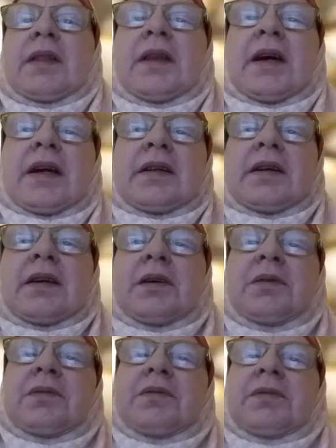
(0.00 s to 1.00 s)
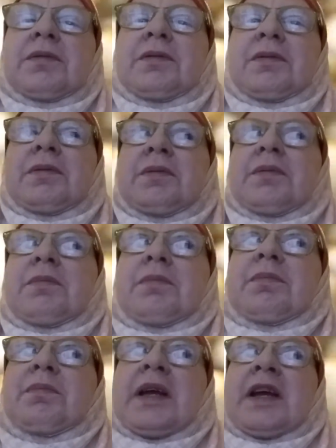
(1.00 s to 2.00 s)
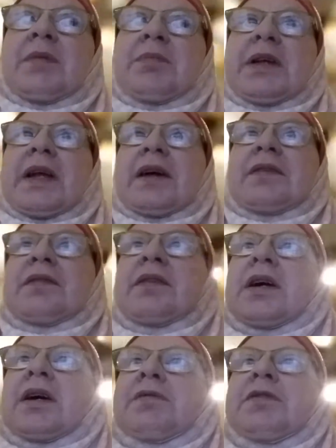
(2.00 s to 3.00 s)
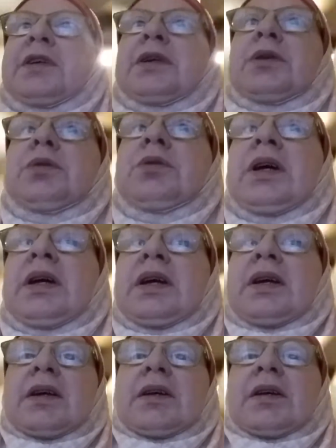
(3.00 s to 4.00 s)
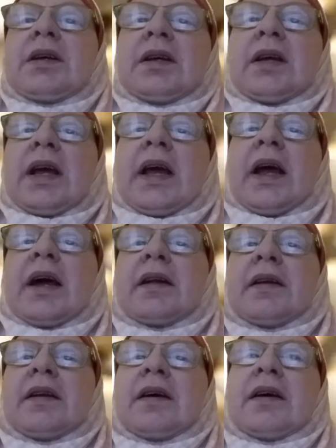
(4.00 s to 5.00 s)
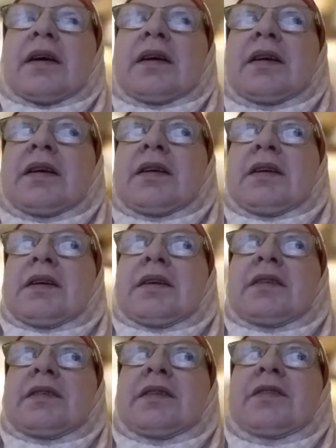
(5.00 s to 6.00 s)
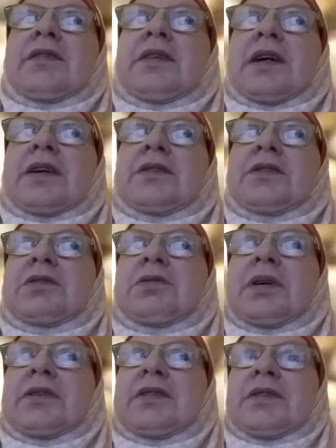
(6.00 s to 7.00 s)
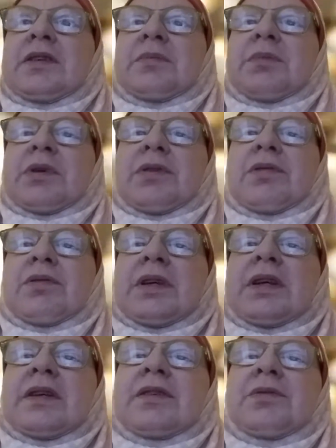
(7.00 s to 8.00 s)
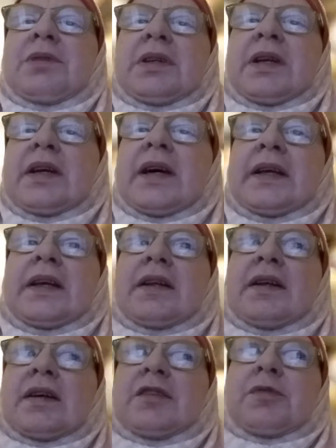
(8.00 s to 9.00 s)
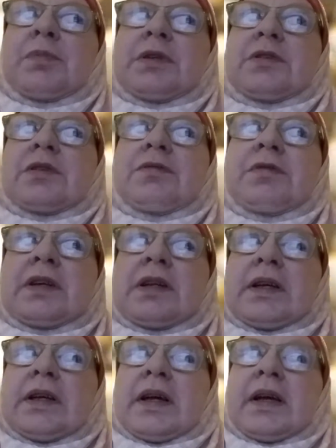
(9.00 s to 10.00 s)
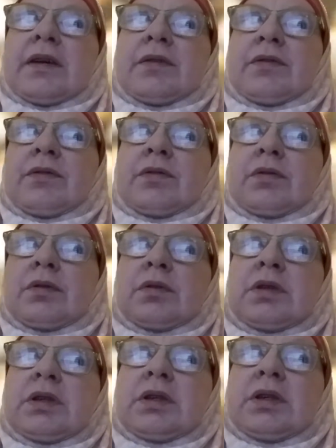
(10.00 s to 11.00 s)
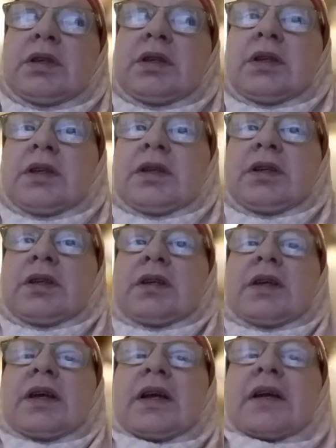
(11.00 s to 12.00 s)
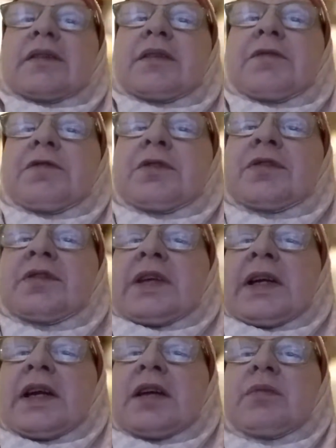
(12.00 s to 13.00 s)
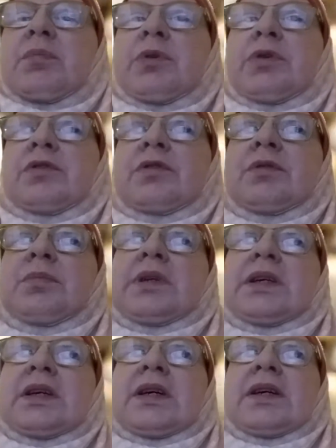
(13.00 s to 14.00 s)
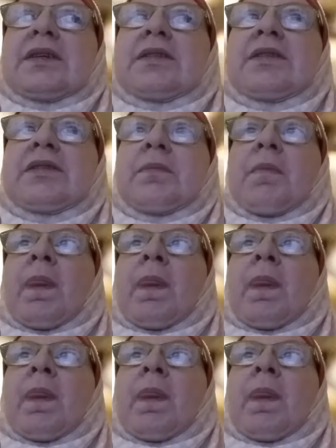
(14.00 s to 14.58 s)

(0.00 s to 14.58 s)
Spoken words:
that may have been asked of you. And this challenge question number 3 is one that I cannot specifically answer as a first-hand person because